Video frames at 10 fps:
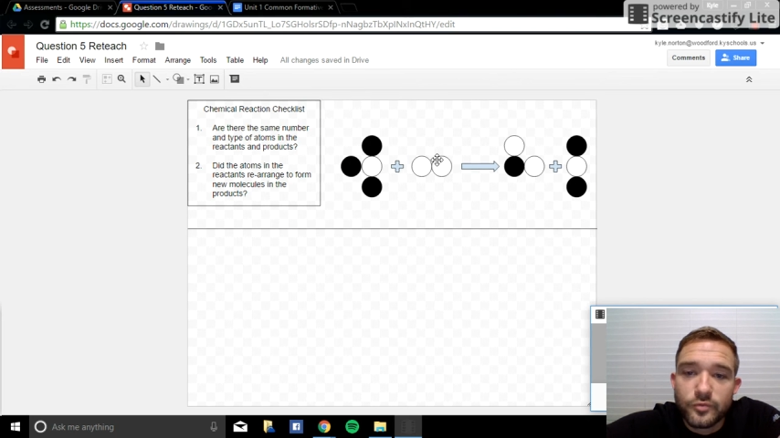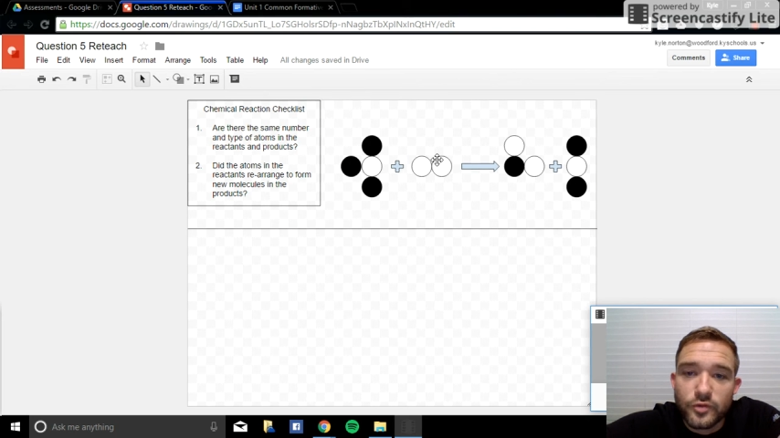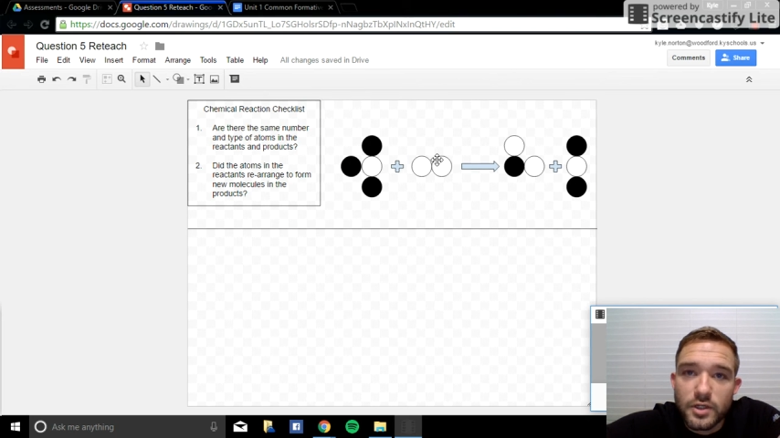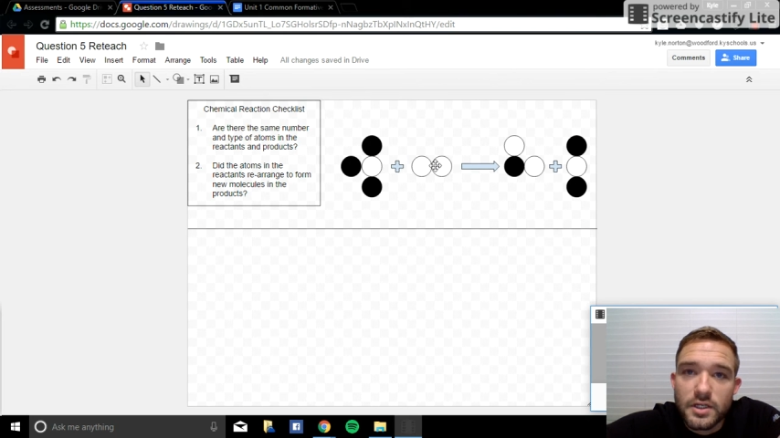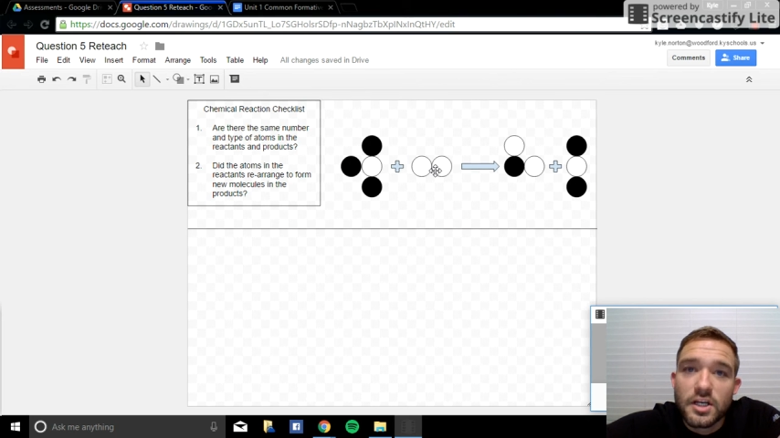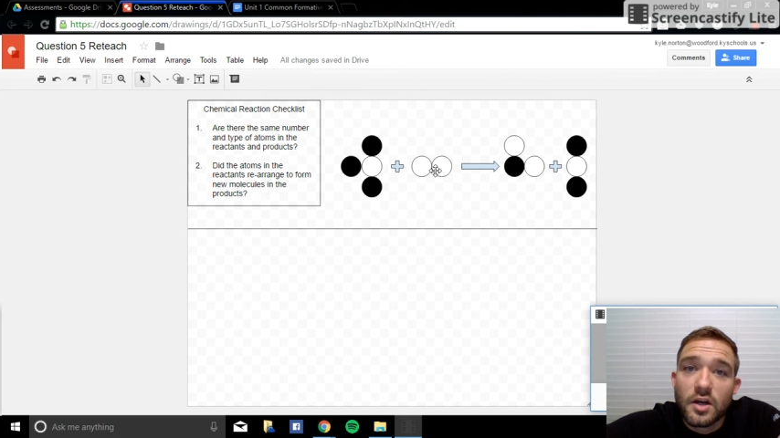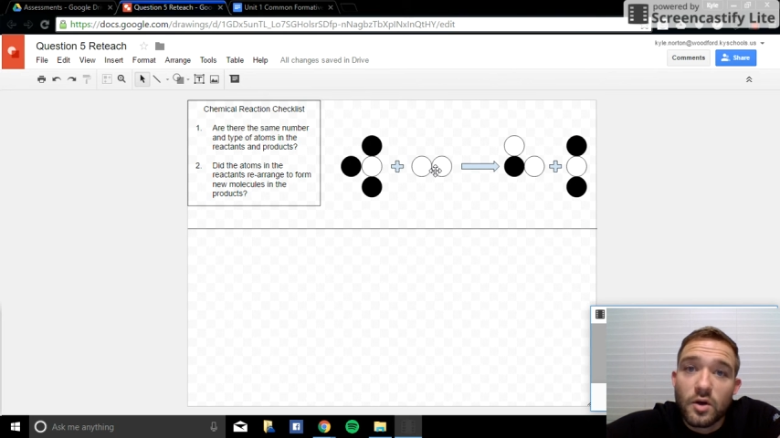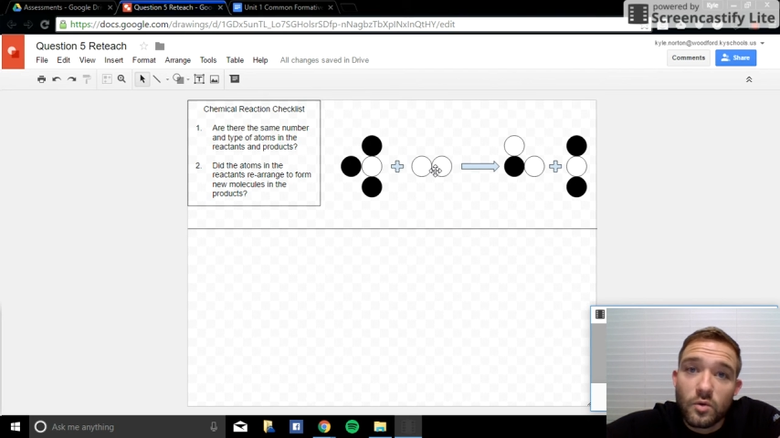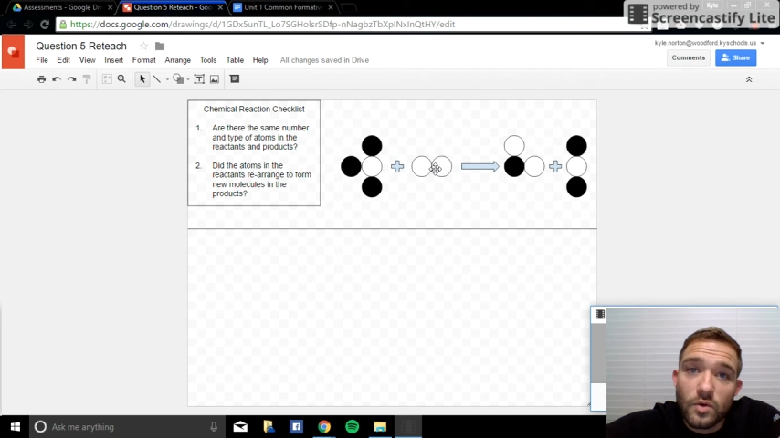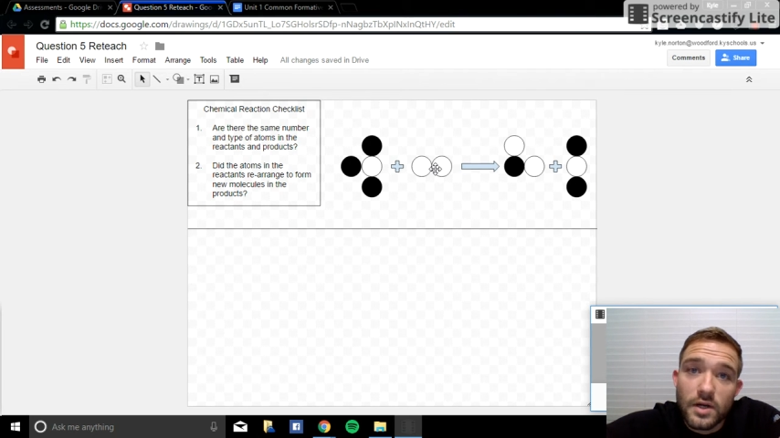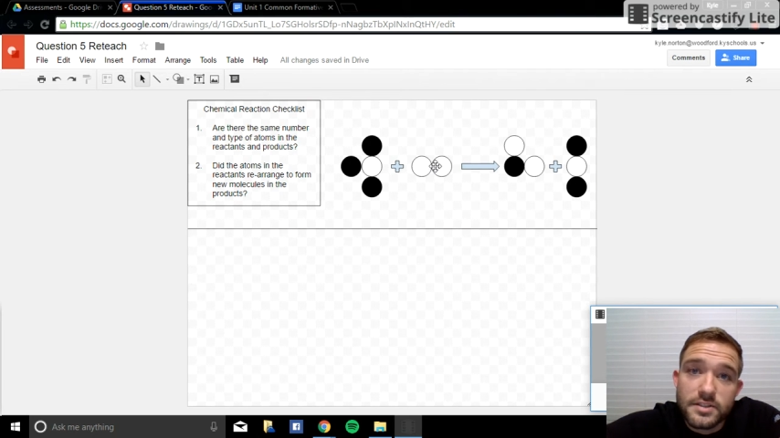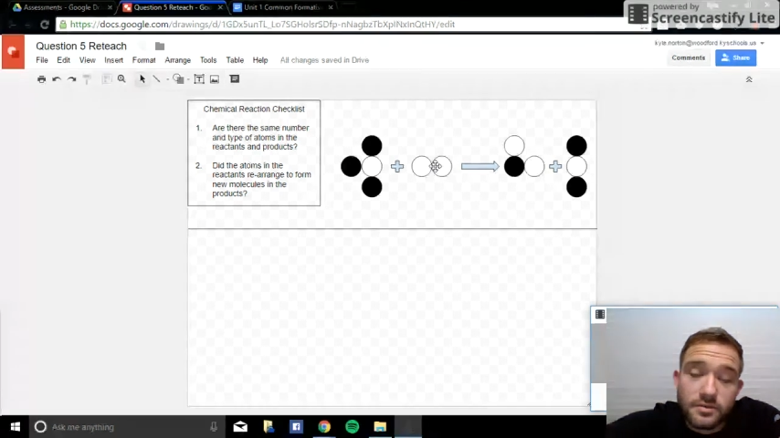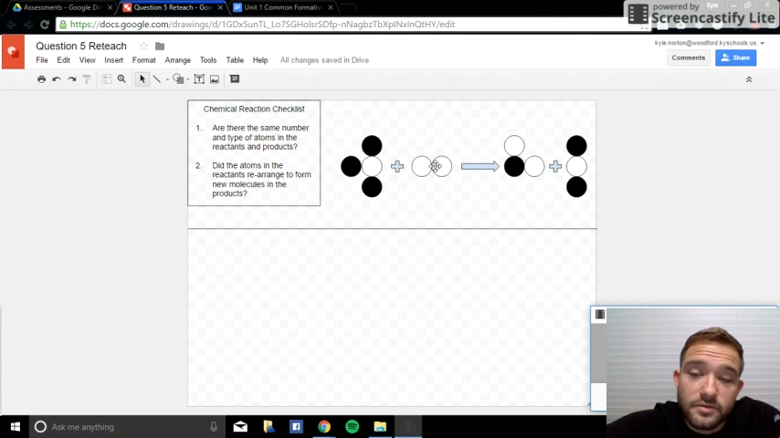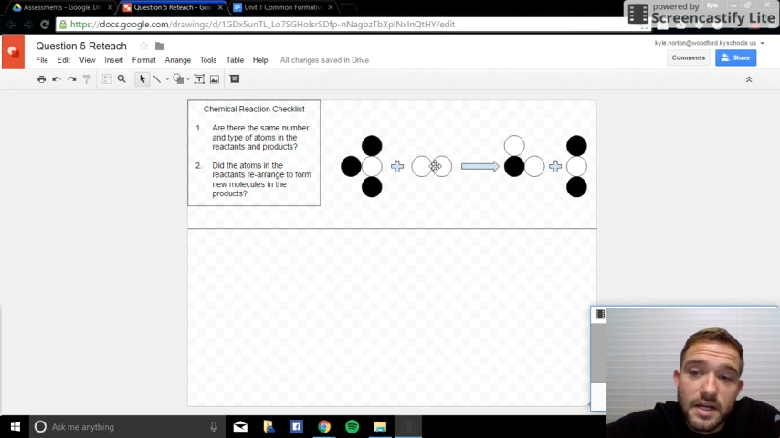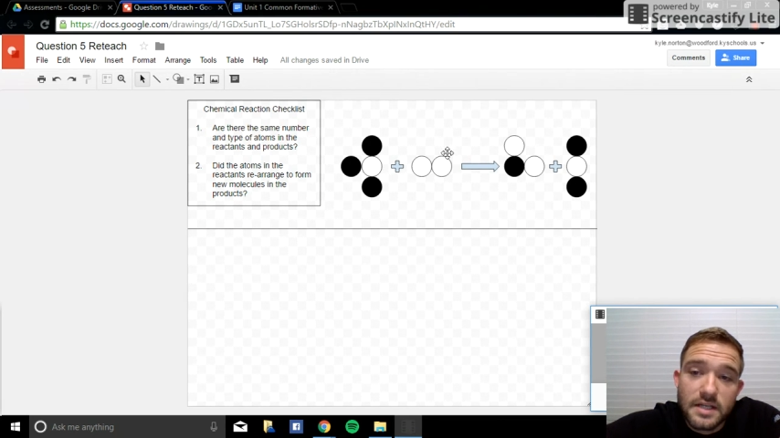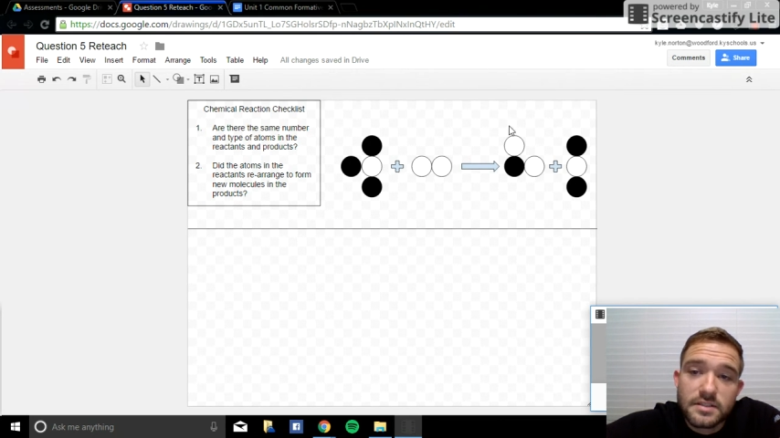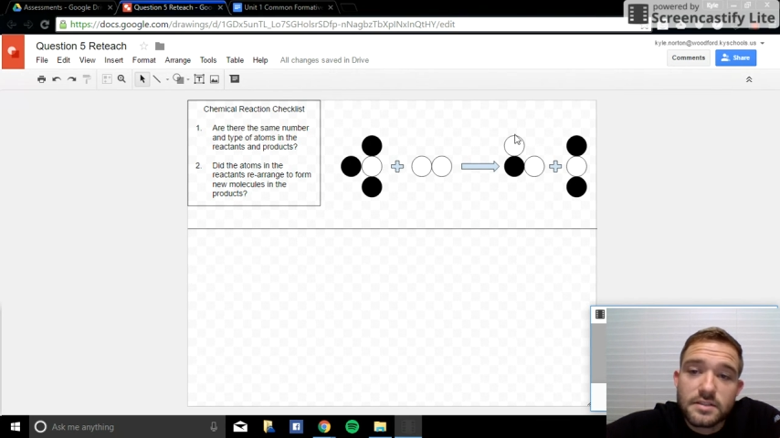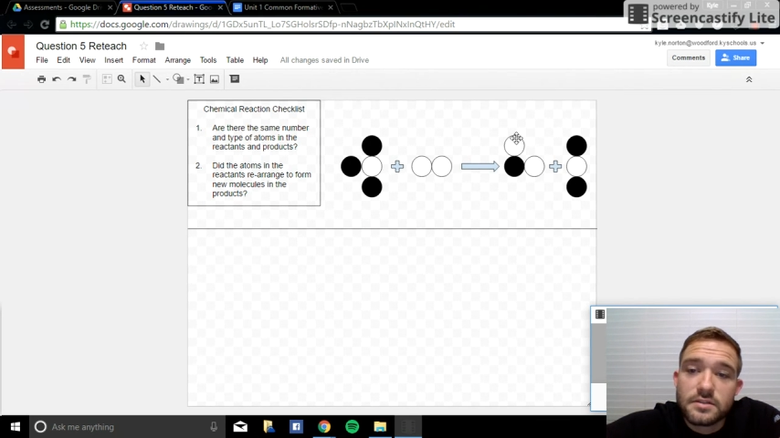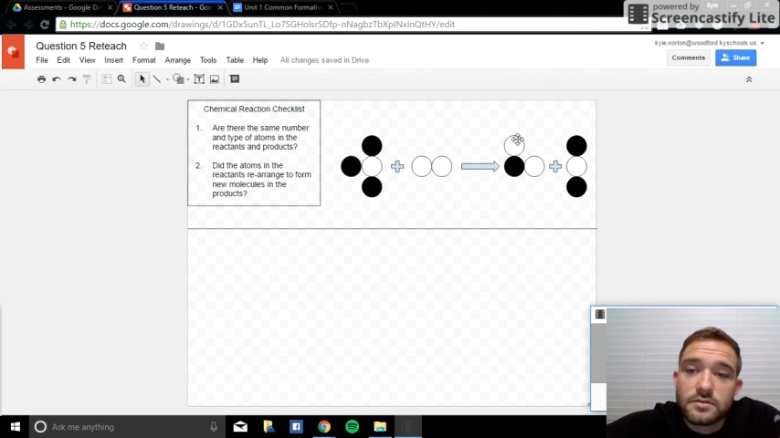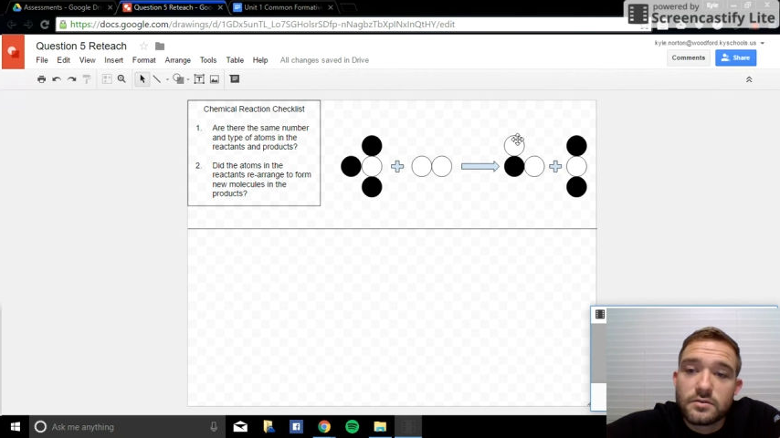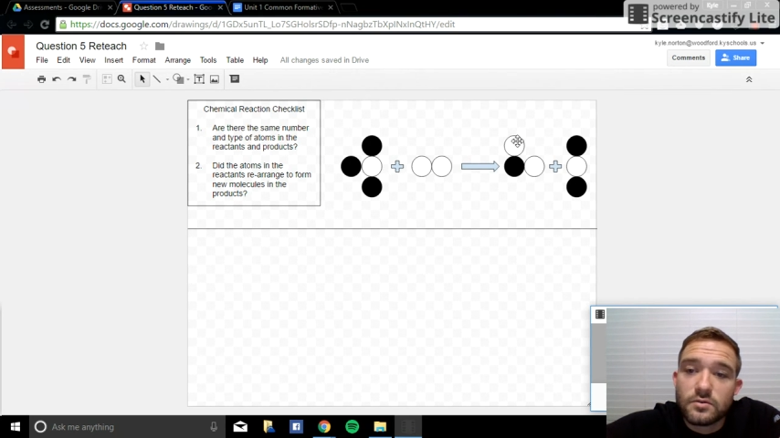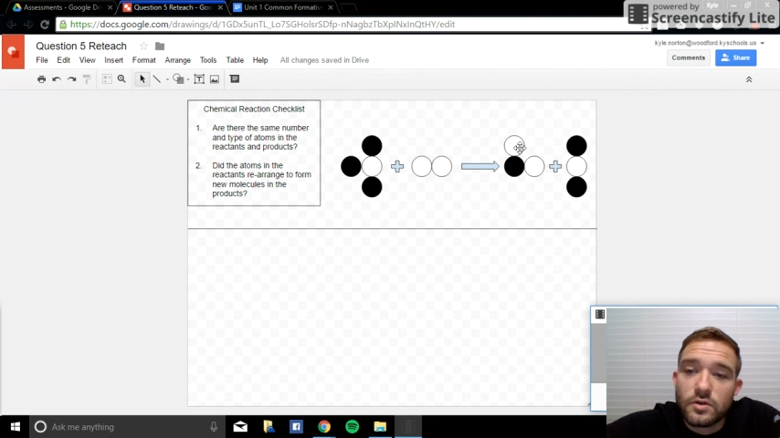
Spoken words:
3 whites in the reactants.